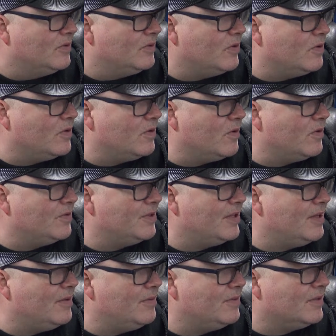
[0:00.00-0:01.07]
Talk of good
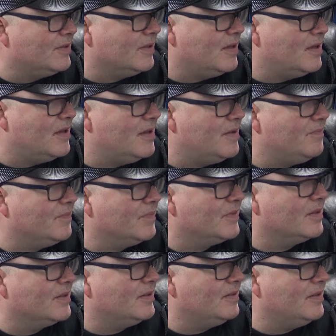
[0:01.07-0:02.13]
deals,
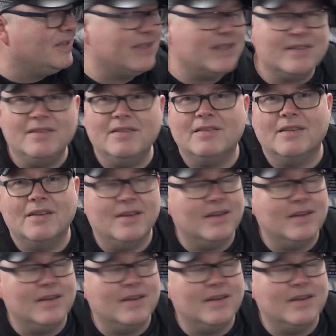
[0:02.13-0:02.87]
this isn't.